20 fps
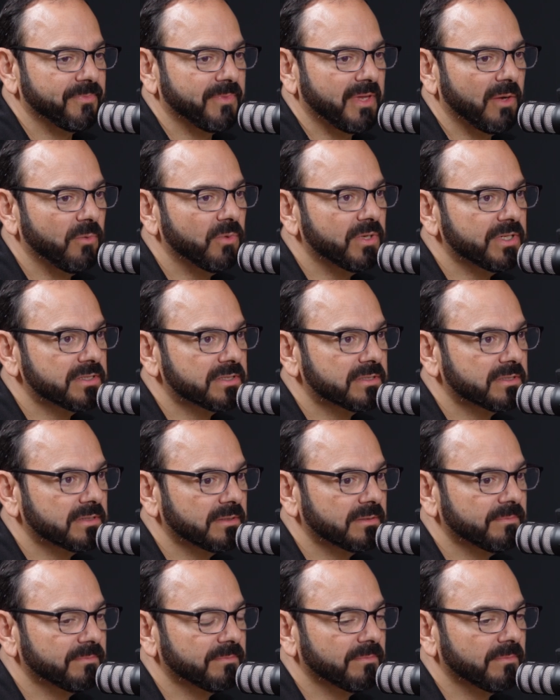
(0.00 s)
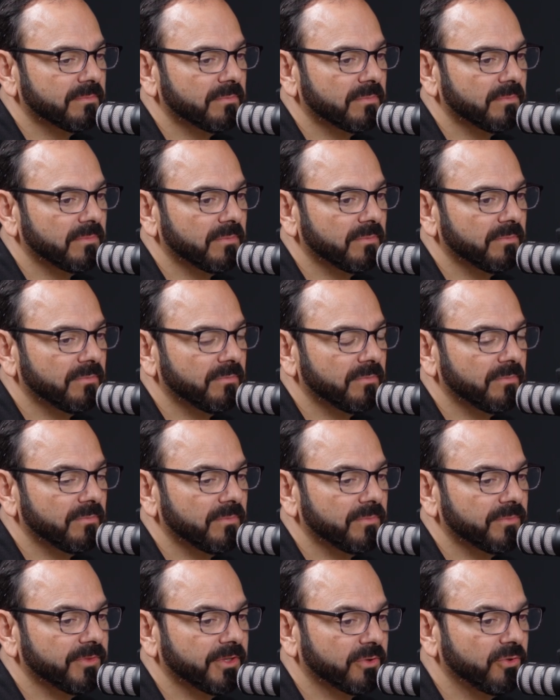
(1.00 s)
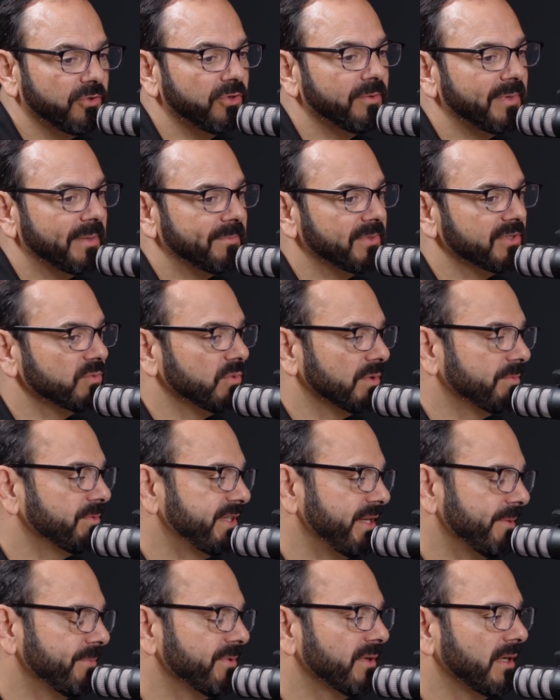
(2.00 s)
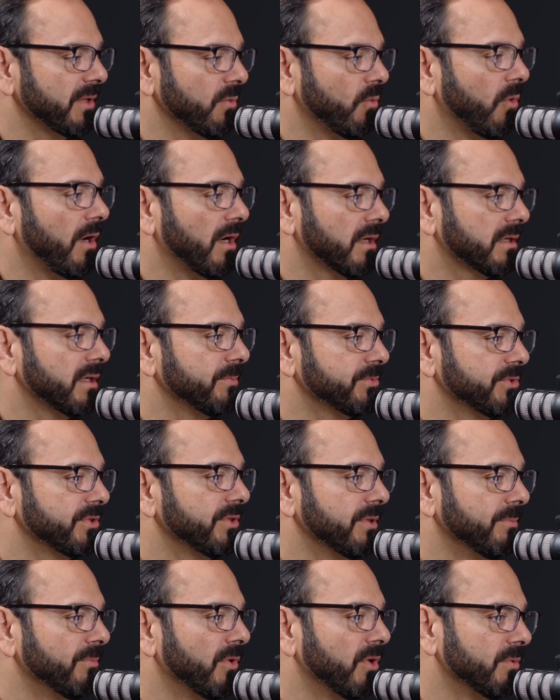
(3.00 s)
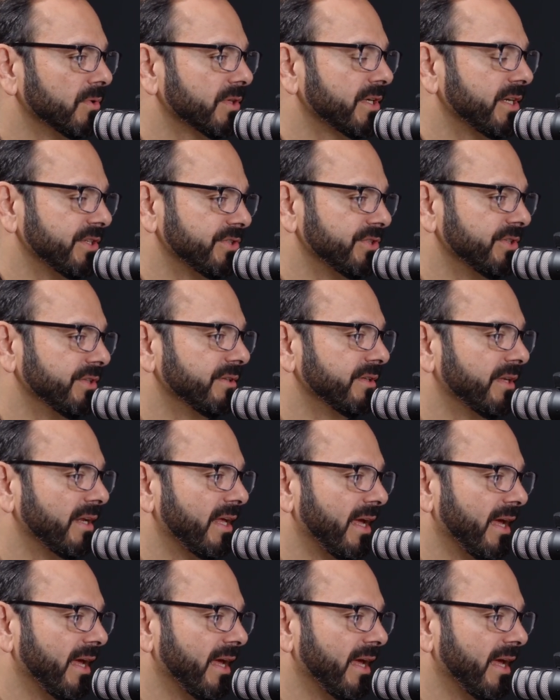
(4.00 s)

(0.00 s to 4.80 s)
it was the crew members would typically walk up to the mobile kitchen